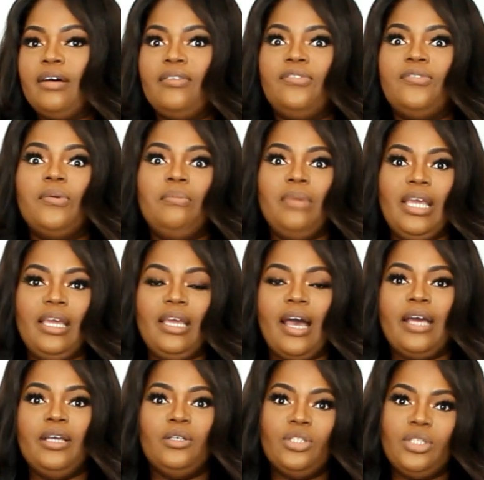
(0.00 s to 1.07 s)
for
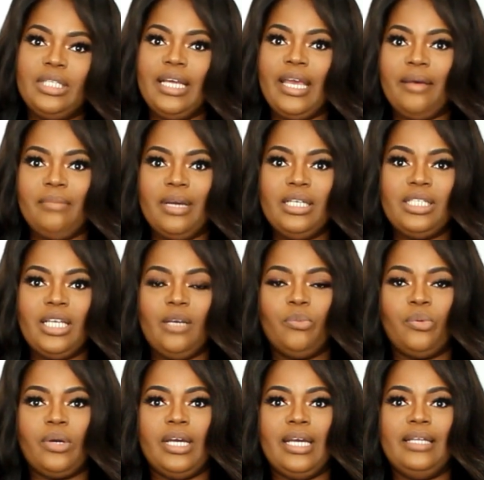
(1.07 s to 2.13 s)
me, I usually get my
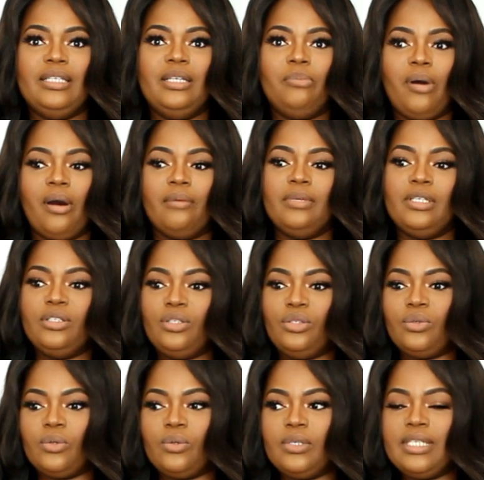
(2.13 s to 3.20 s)
shapewear in department
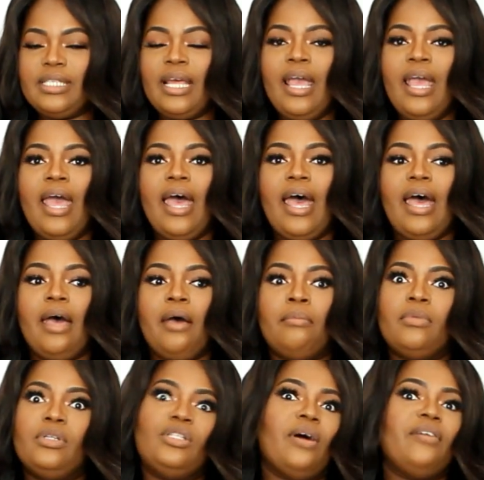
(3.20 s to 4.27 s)
stores.
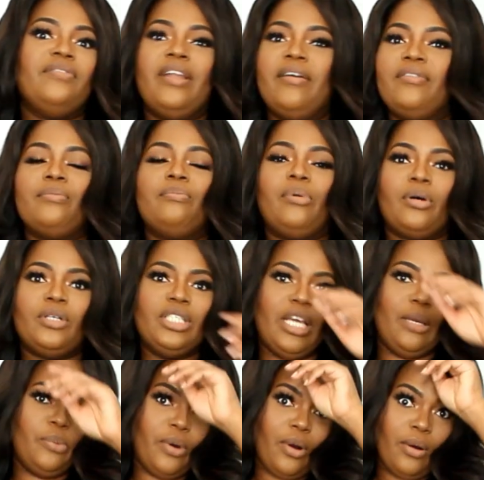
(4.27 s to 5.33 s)
So I've never bought
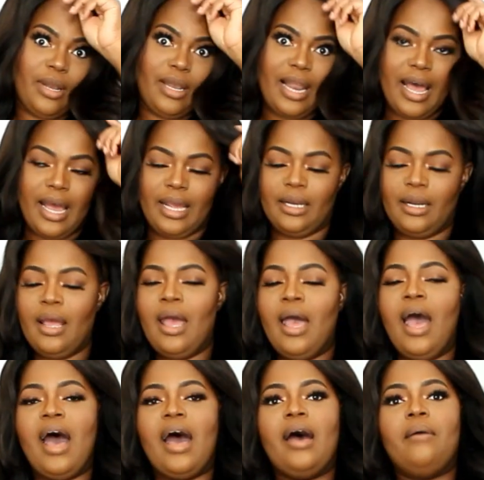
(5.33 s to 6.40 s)
shapewear online.
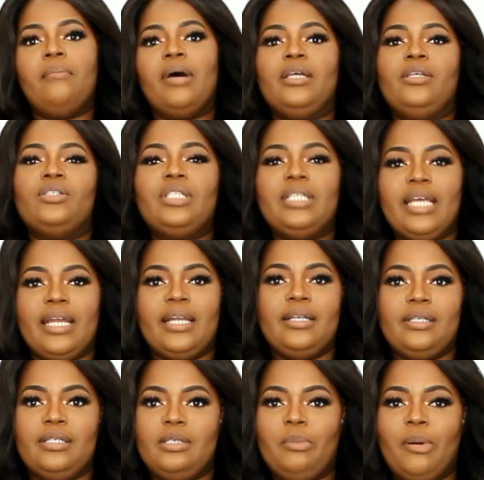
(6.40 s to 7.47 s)
I usually get
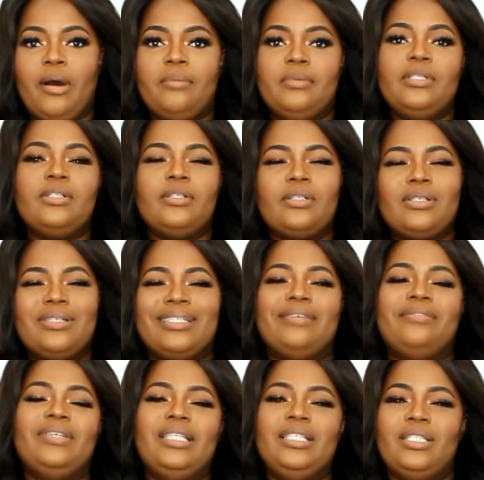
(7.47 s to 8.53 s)
it in department stores because I
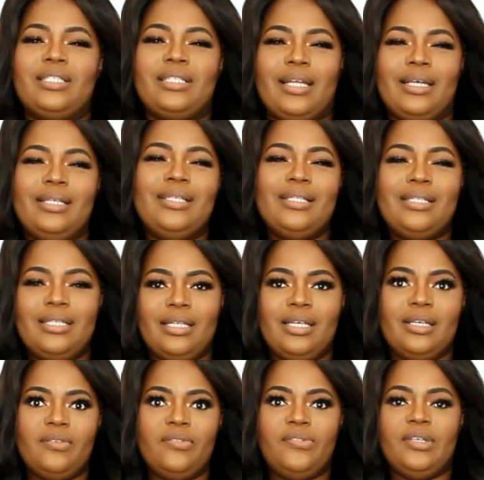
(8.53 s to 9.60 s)
really just like to
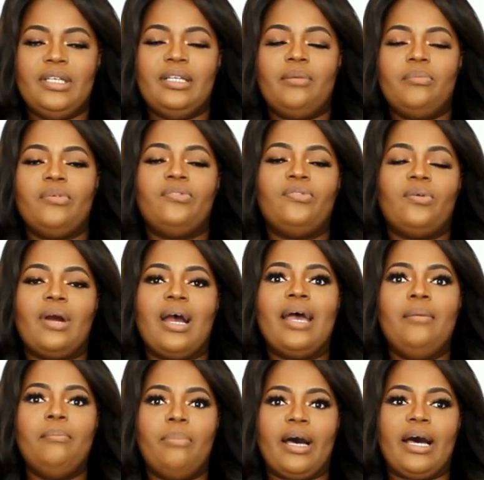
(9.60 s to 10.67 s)
see and feel it before
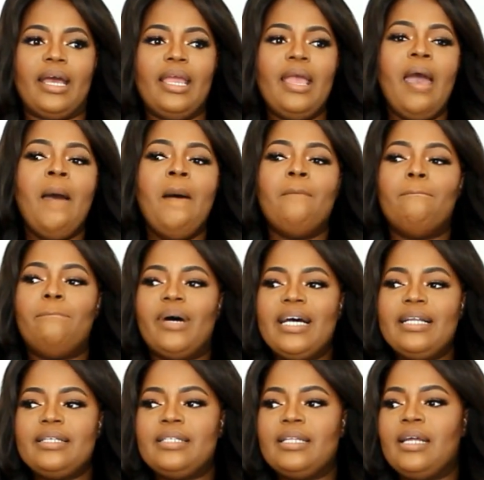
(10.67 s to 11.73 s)
I buy.
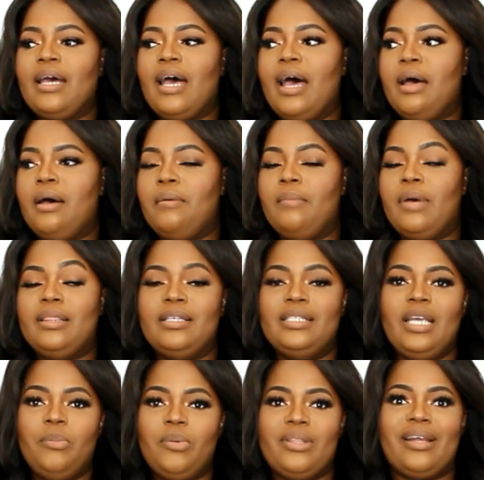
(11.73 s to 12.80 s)
But the
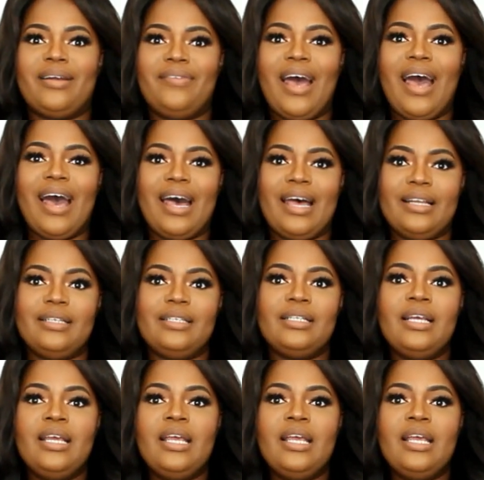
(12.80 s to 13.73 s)
shapewear that I've had